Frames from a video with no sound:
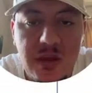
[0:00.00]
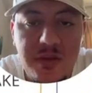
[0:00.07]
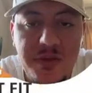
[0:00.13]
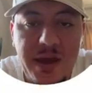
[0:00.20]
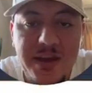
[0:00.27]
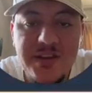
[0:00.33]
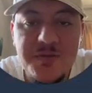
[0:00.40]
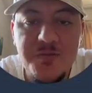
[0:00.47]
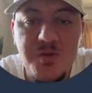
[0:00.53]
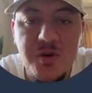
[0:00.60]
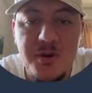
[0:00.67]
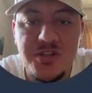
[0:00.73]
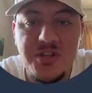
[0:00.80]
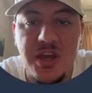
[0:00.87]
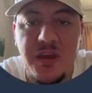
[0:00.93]
That's pretty
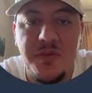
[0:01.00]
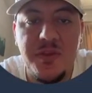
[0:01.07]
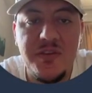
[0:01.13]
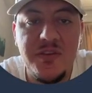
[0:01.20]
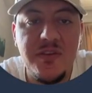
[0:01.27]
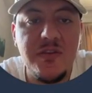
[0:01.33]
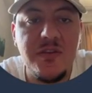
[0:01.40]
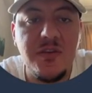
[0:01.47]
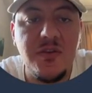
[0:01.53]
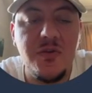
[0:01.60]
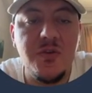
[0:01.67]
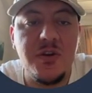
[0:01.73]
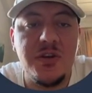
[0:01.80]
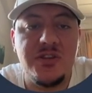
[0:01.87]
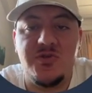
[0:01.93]
much it. This is
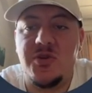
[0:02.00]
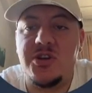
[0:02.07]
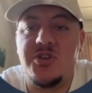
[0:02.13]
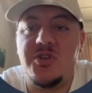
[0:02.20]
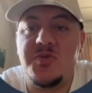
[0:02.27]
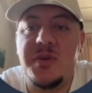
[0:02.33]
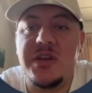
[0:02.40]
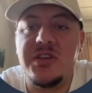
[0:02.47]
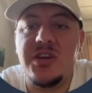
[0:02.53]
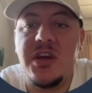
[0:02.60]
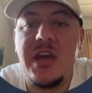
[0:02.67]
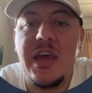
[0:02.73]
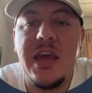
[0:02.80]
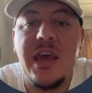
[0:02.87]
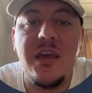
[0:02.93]
your instructions page,
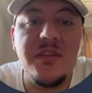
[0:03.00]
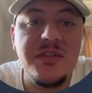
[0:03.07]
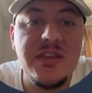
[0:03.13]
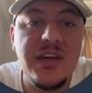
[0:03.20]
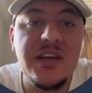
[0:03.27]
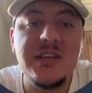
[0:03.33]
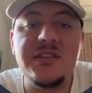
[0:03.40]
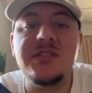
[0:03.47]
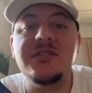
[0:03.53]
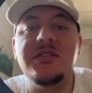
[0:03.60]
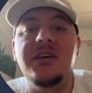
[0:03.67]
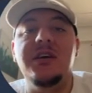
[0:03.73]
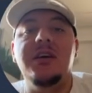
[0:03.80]
and this,